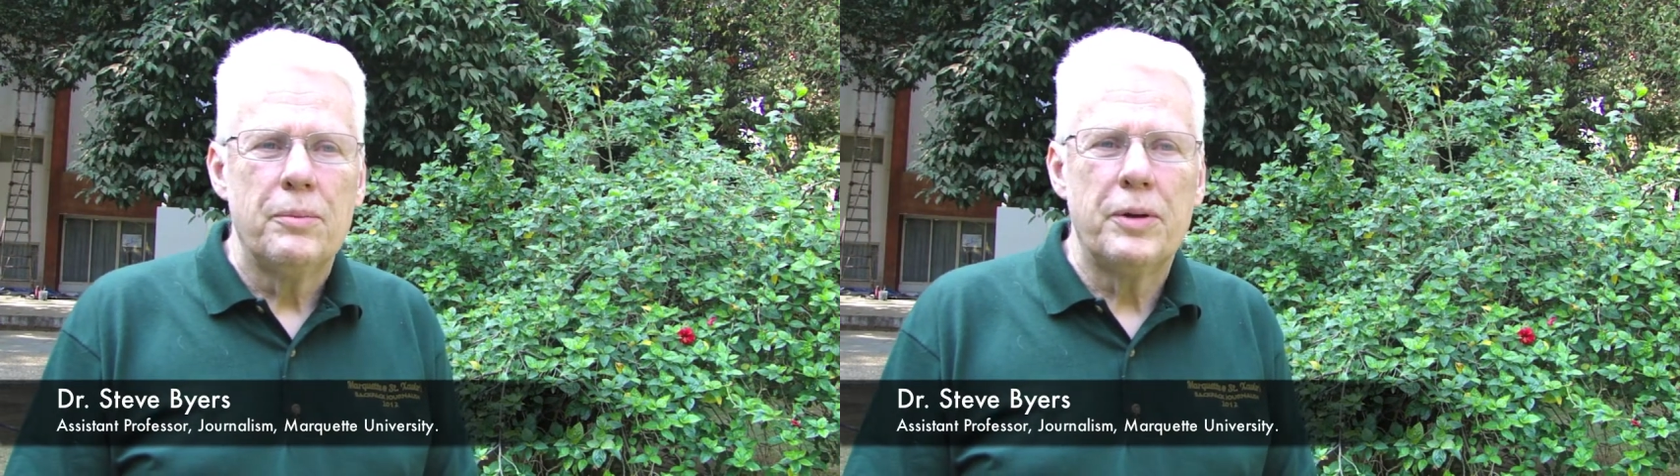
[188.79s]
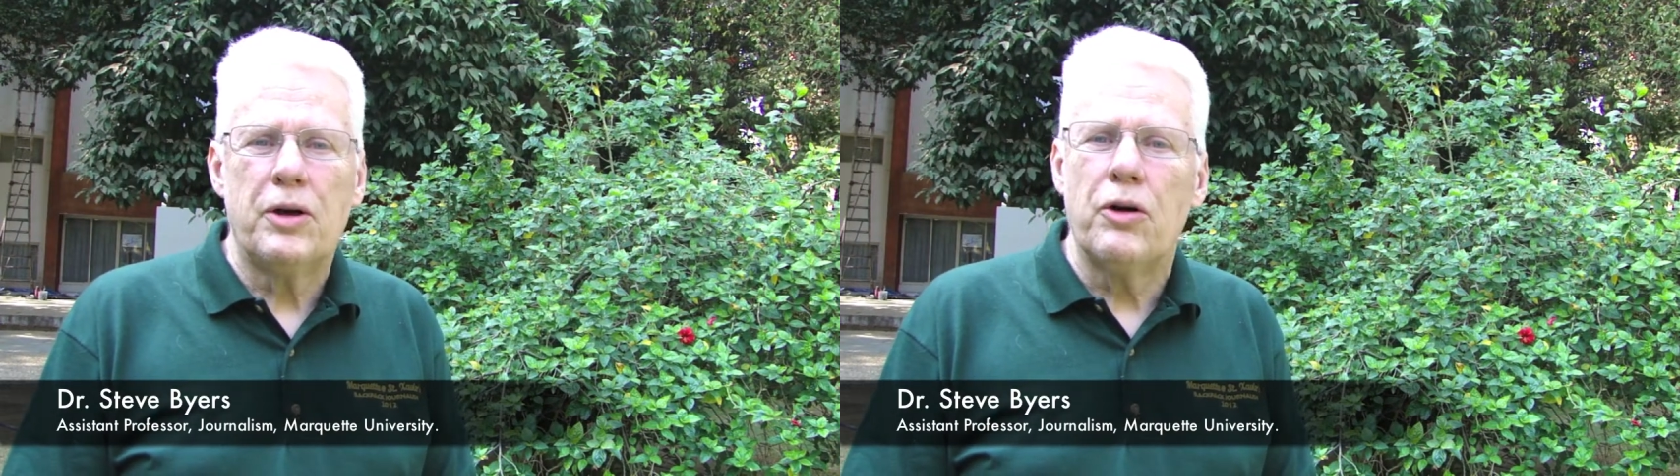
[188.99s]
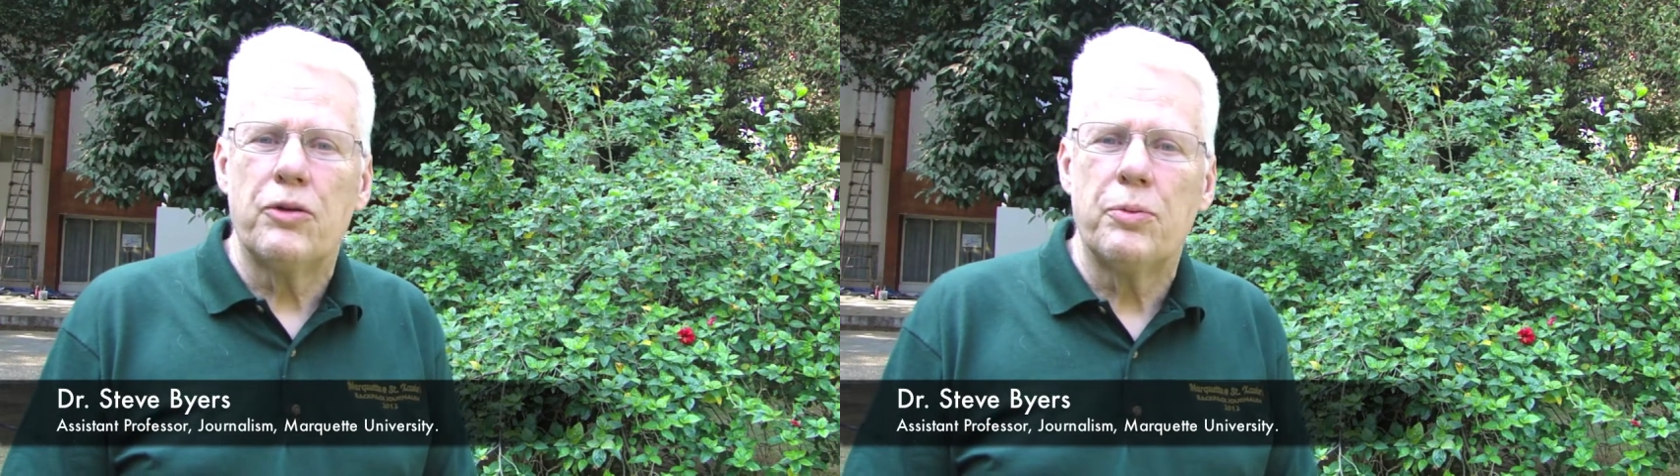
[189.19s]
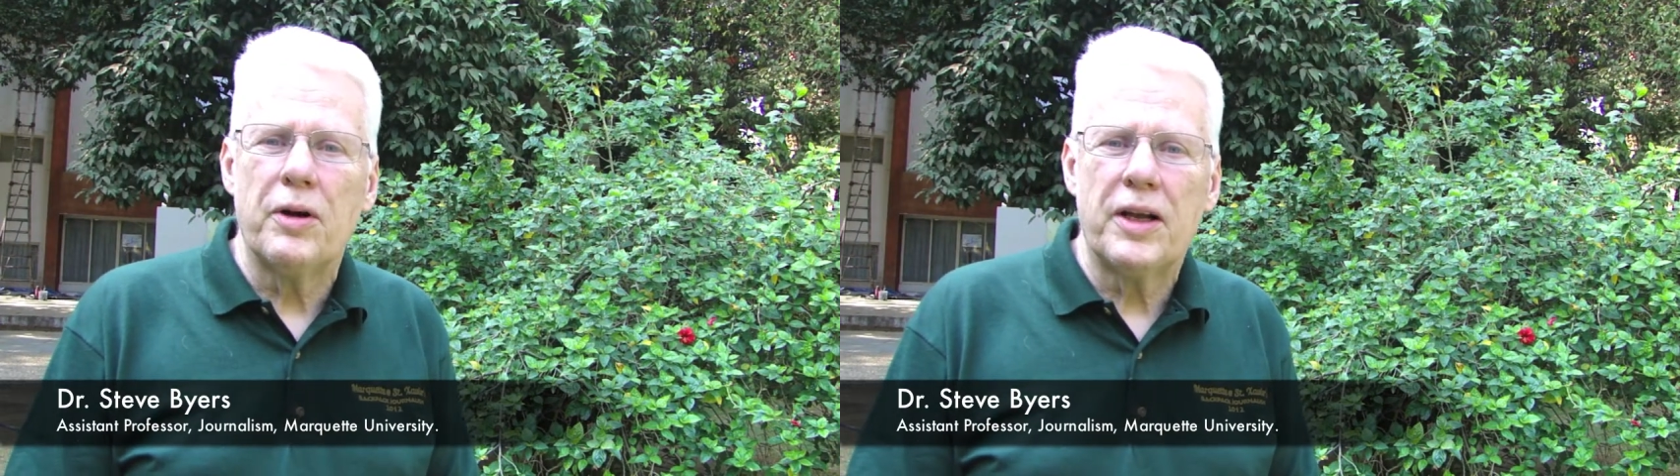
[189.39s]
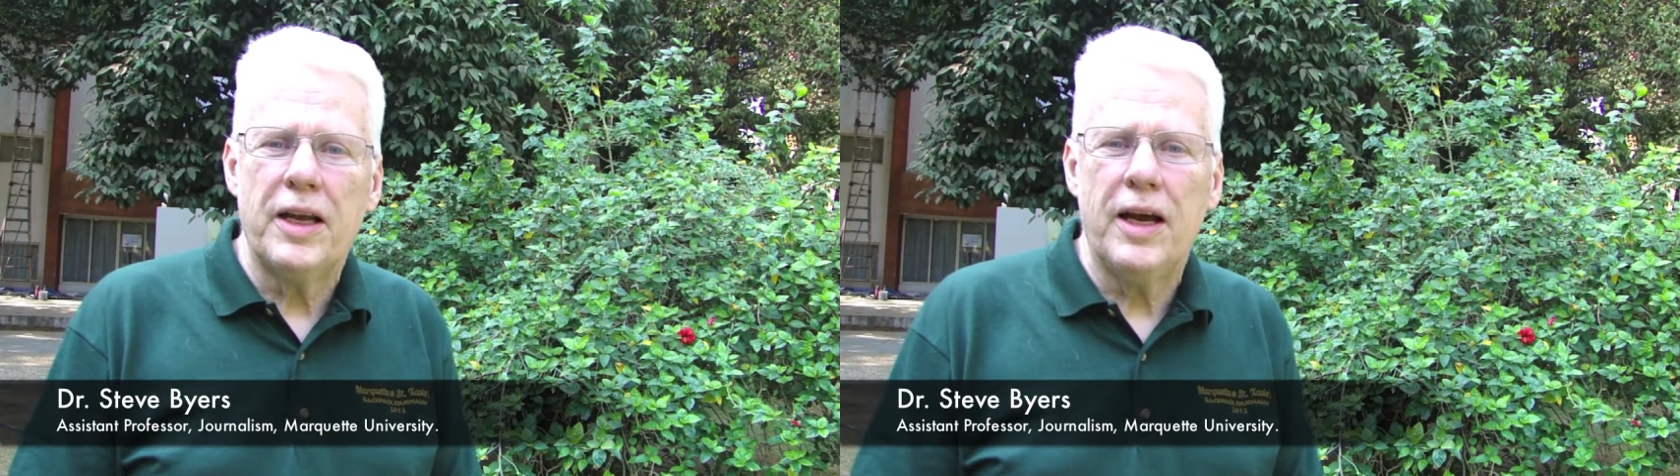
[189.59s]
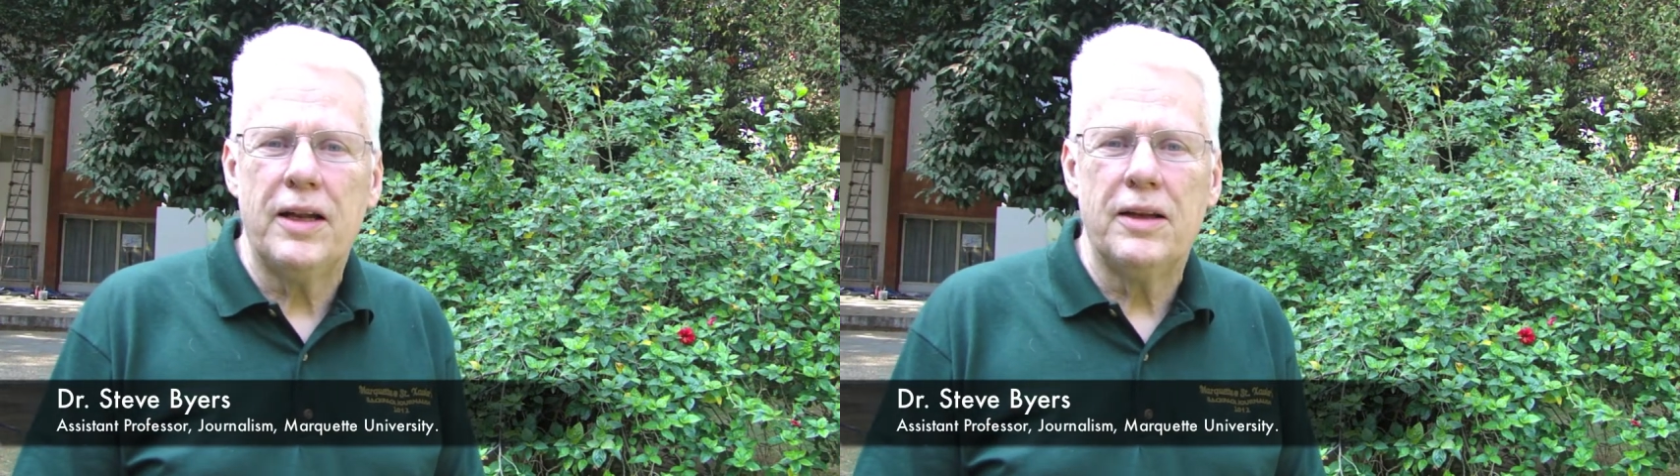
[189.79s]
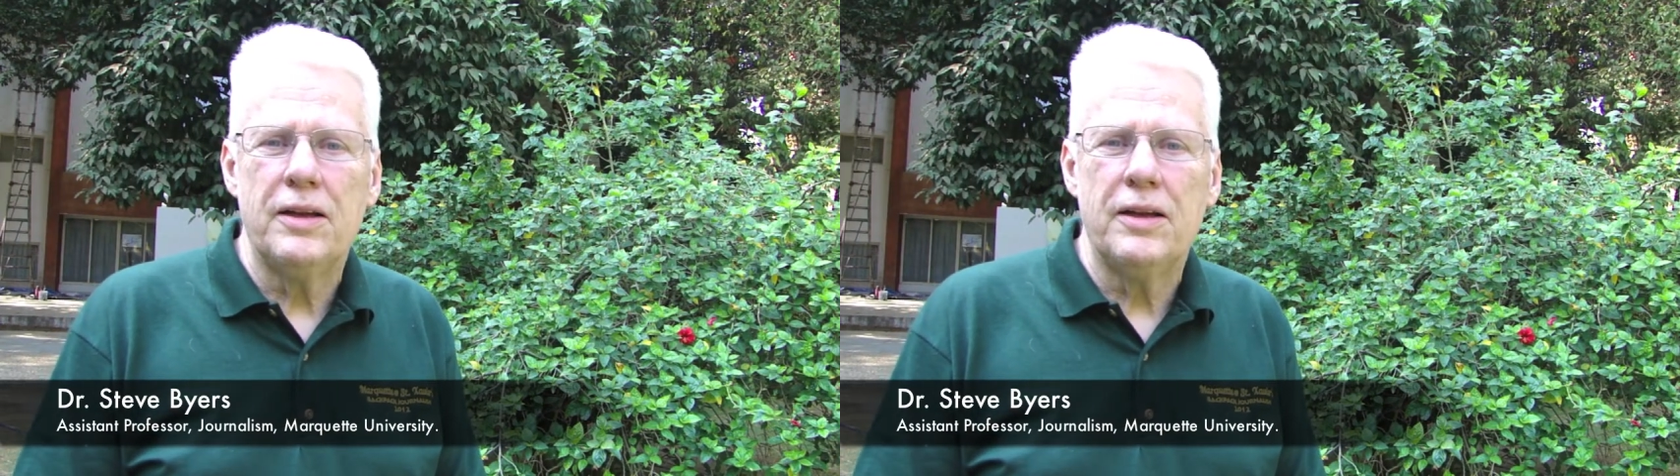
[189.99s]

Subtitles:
because Marquette,